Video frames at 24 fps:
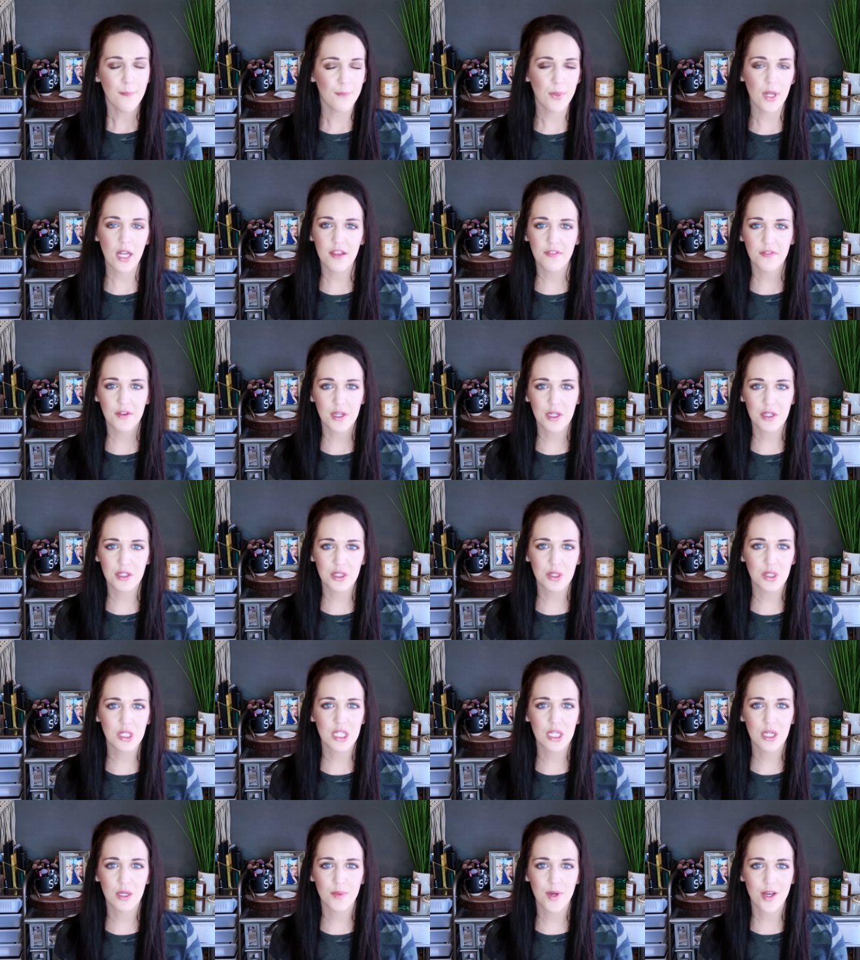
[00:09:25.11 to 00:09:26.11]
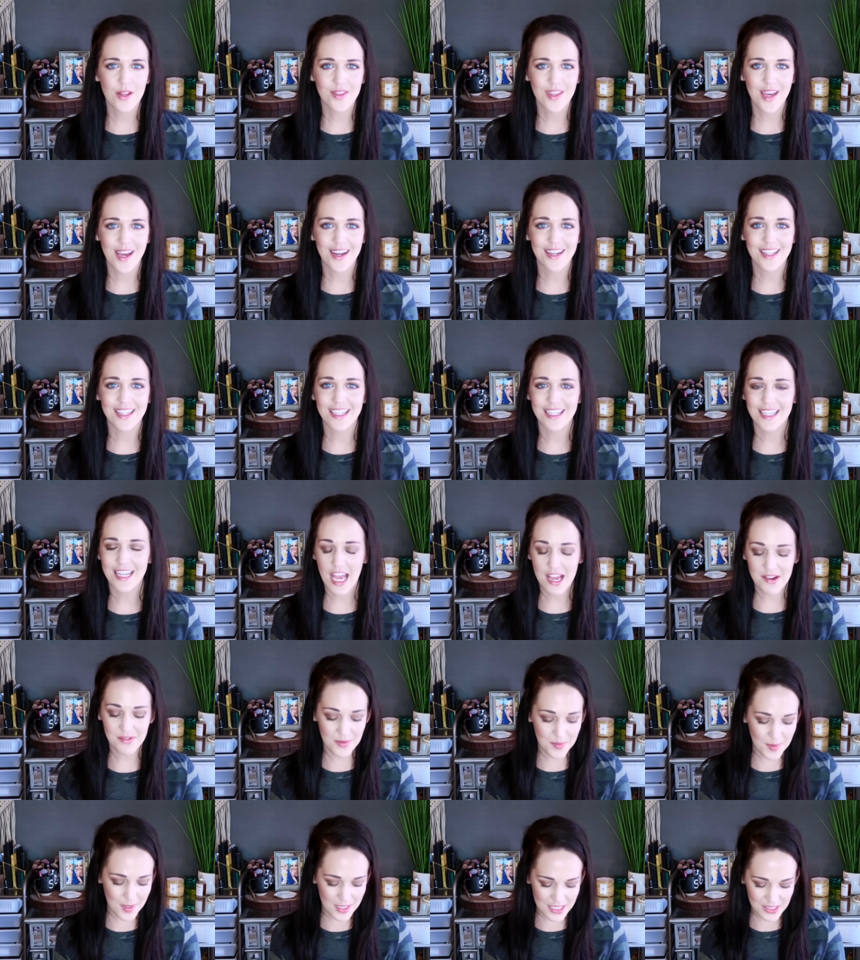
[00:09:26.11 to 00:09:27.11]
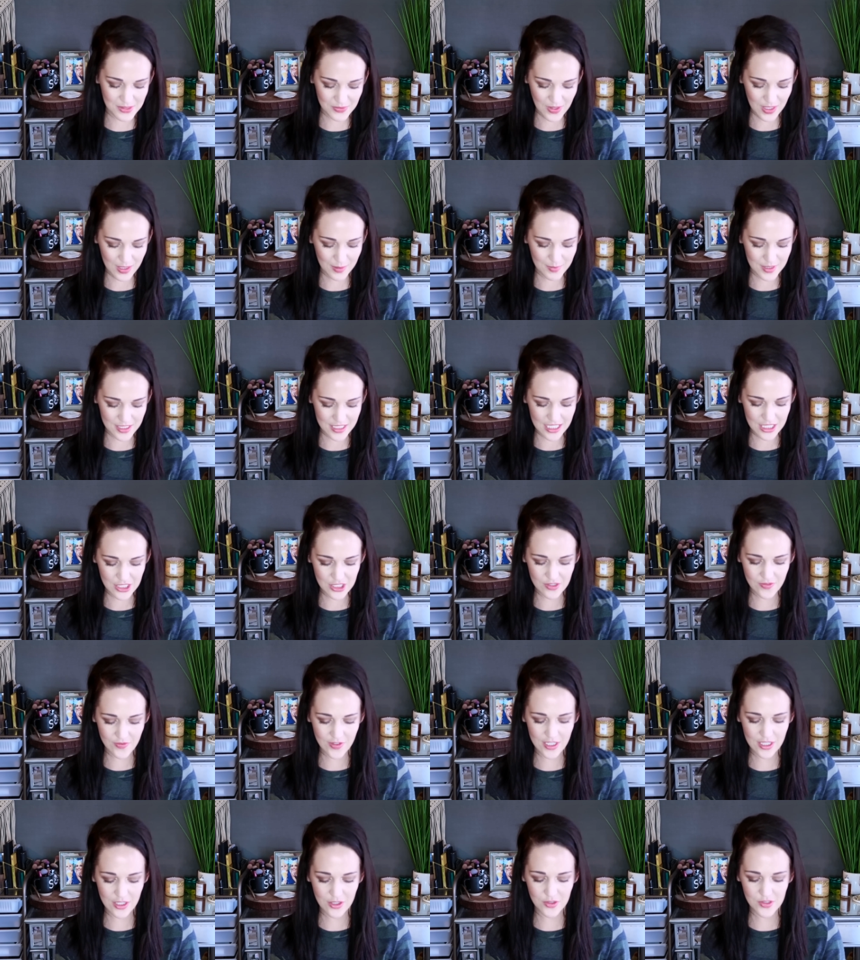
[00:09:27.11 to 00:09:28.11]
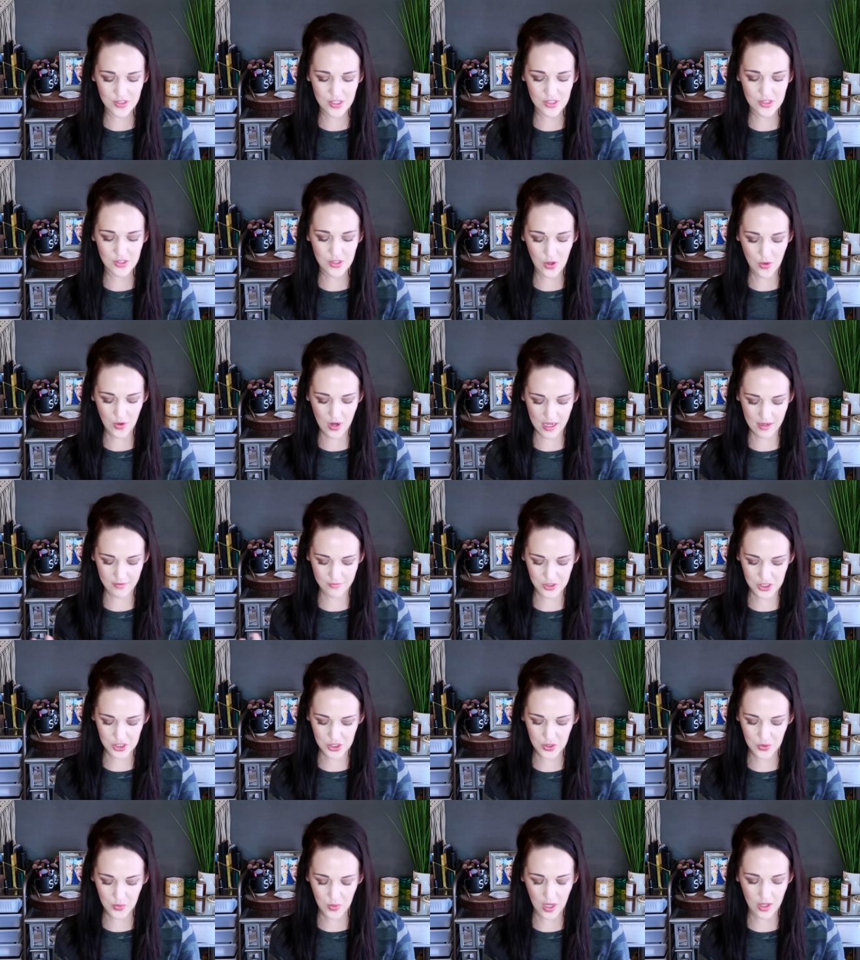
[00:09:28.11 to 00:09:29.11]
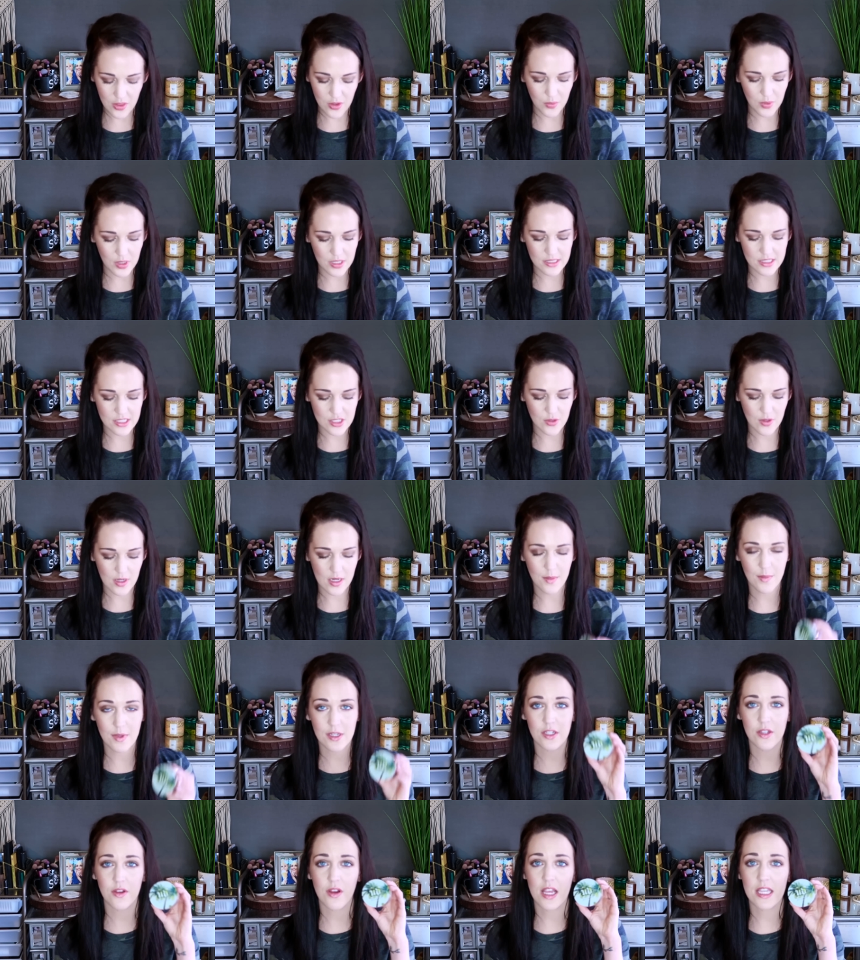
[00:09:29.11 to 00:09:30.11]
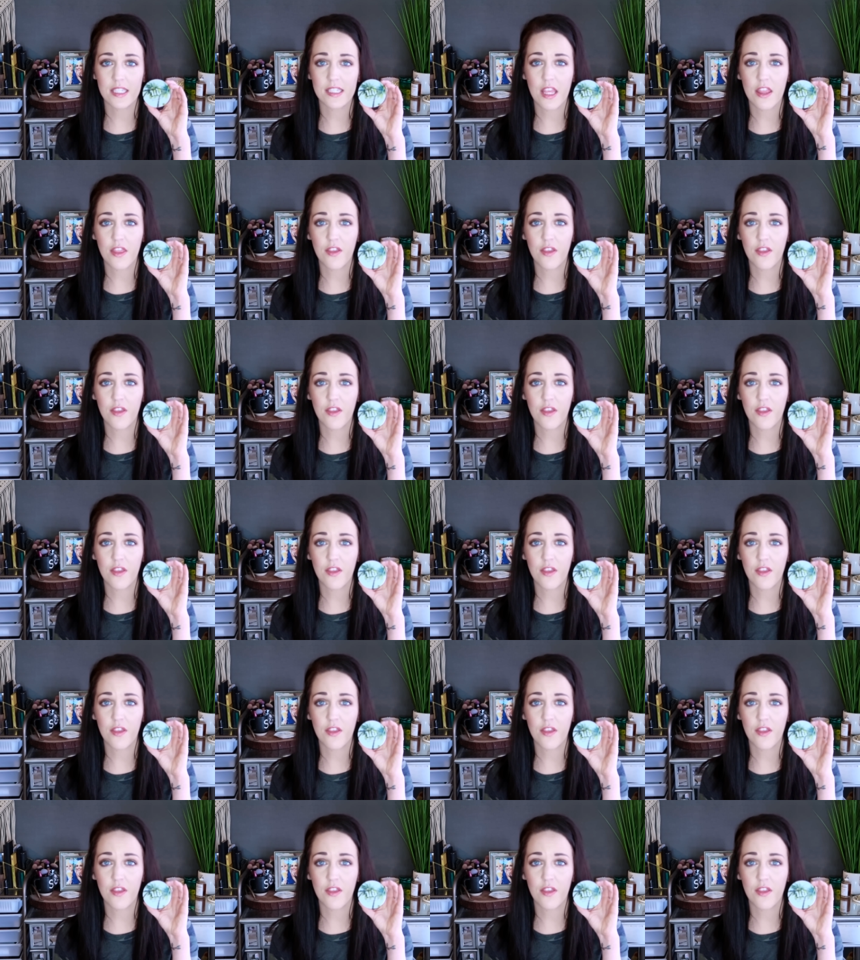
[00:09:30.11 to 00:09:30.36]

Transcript: But I figured you'd hear about that in everybody's recommendation videos, so I have two other ones to recommend you guys.